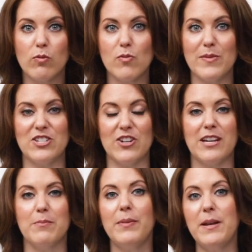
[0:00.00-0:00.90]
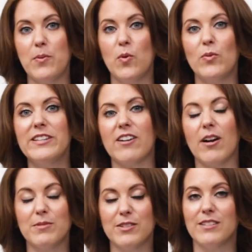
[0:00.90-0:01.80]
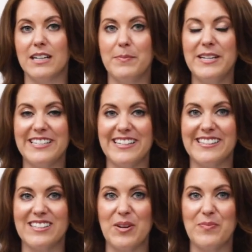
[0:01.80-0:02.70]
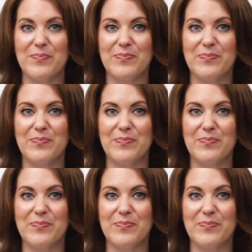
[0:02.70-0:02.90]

of remission in people with type two diabetes.